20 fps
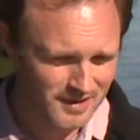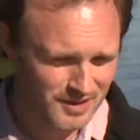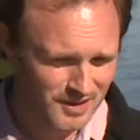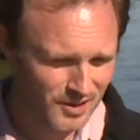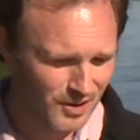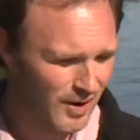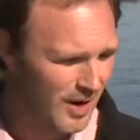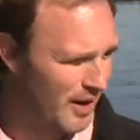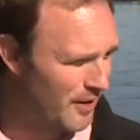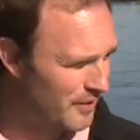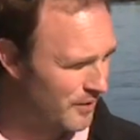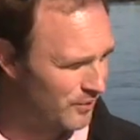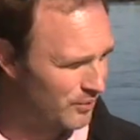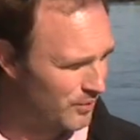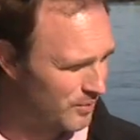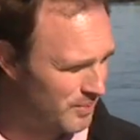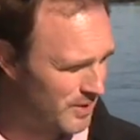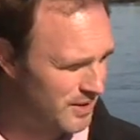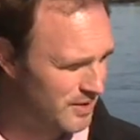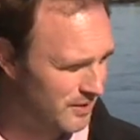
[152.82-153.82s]
how this
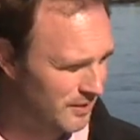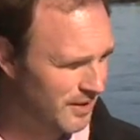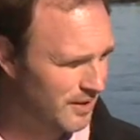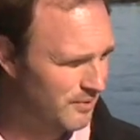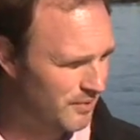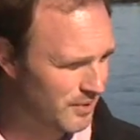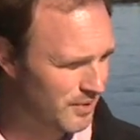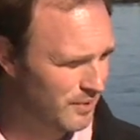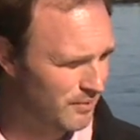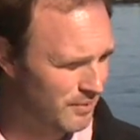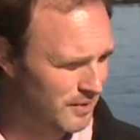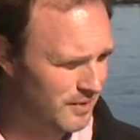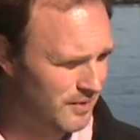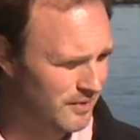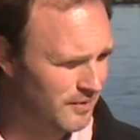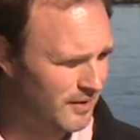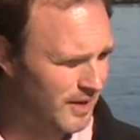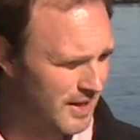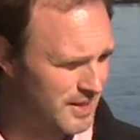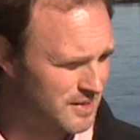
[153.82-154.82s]
would be delivered over to
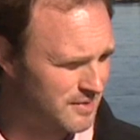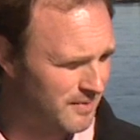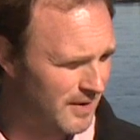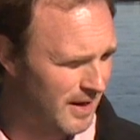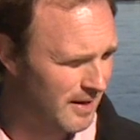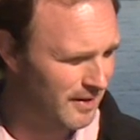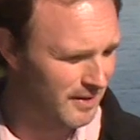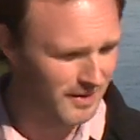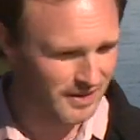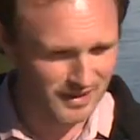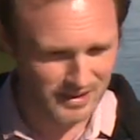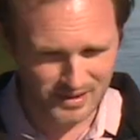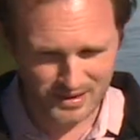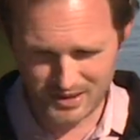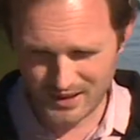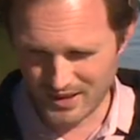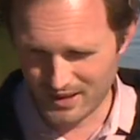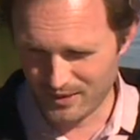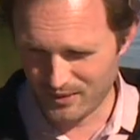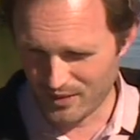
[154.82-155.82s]
the Sites Valley
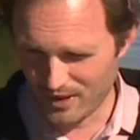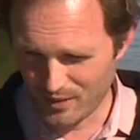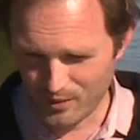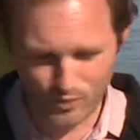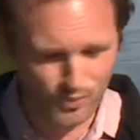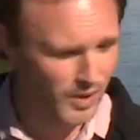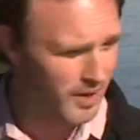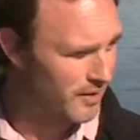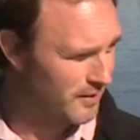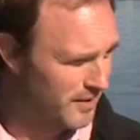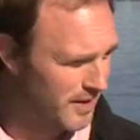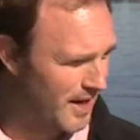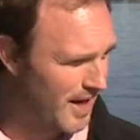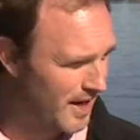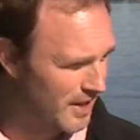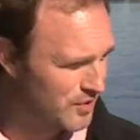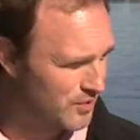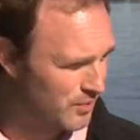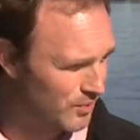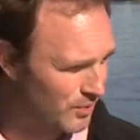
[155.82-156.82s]
and where the
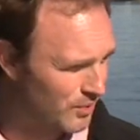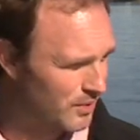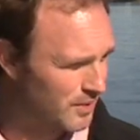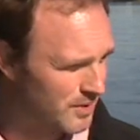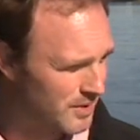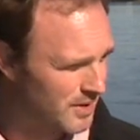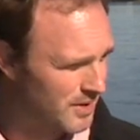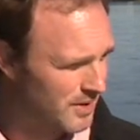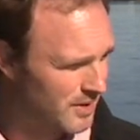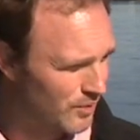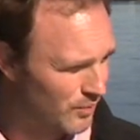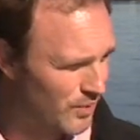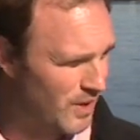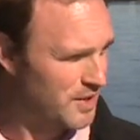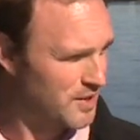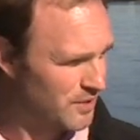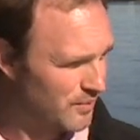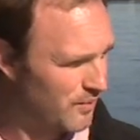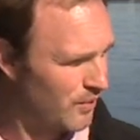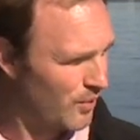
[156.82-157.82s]
actual
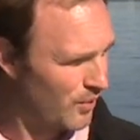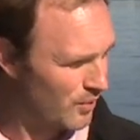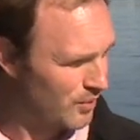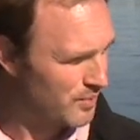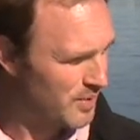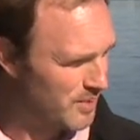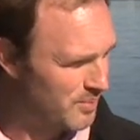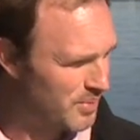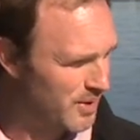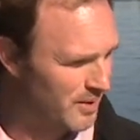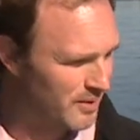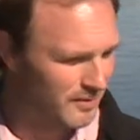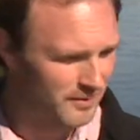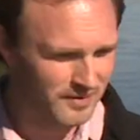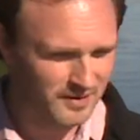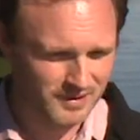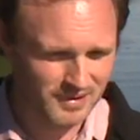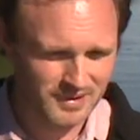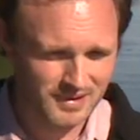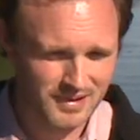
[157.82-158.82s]
reservoir would be
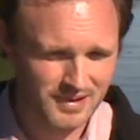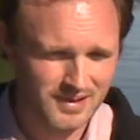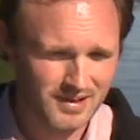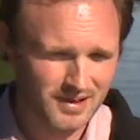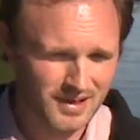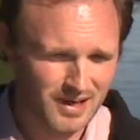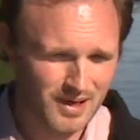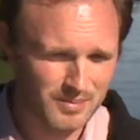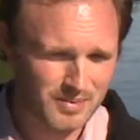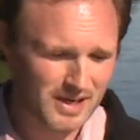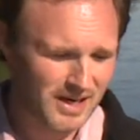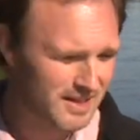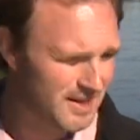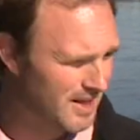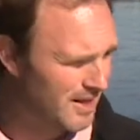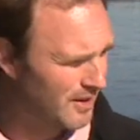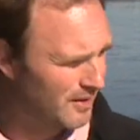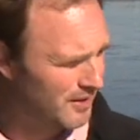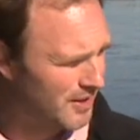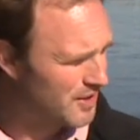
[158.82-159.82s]
built. And I
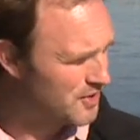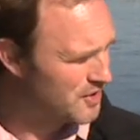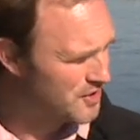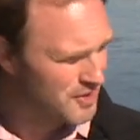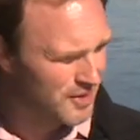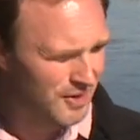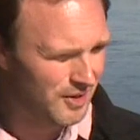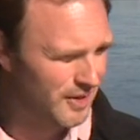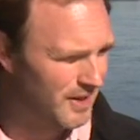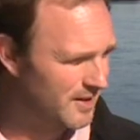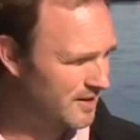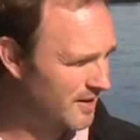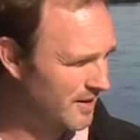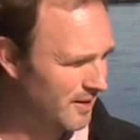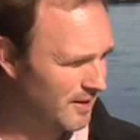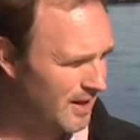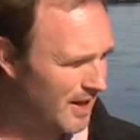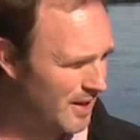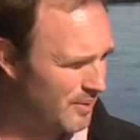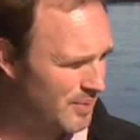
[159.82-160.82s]
think it just clicked in
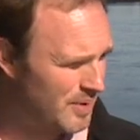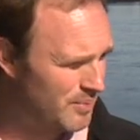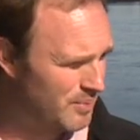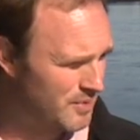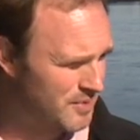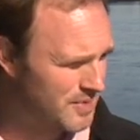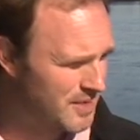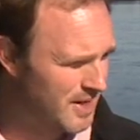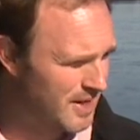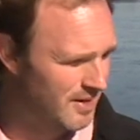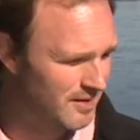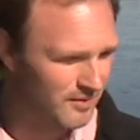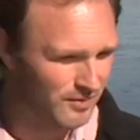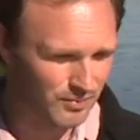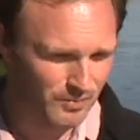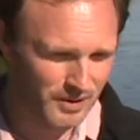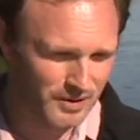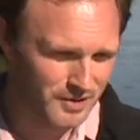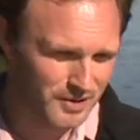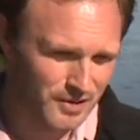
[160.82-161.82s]
a lot of people's heads.
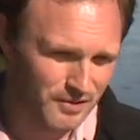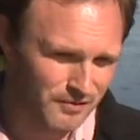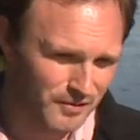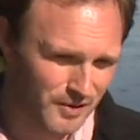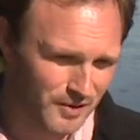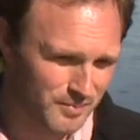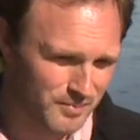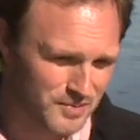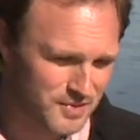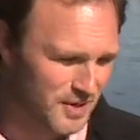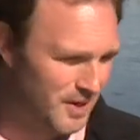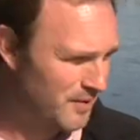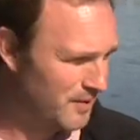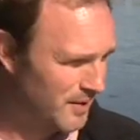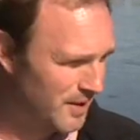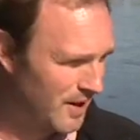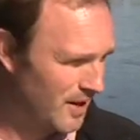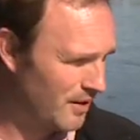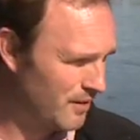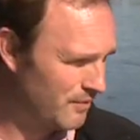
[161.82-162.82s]
Whether you're from
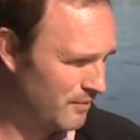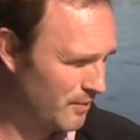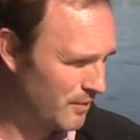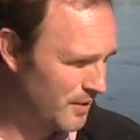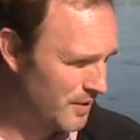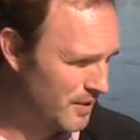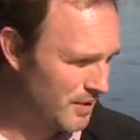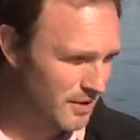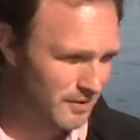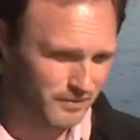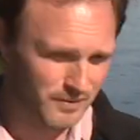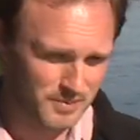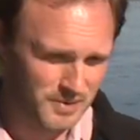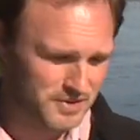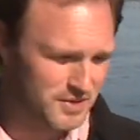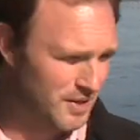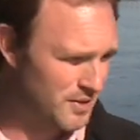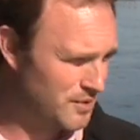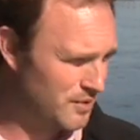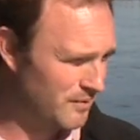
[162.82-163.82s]
Southern California or from the
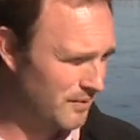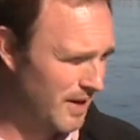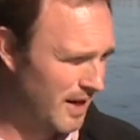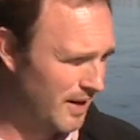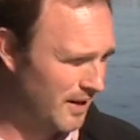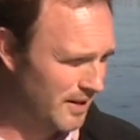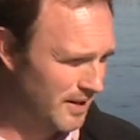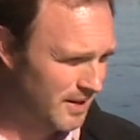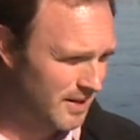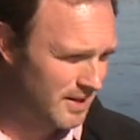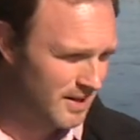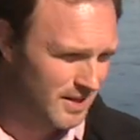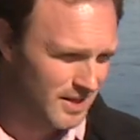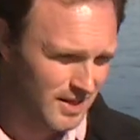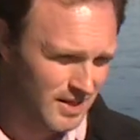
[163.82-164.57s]
Central Valley,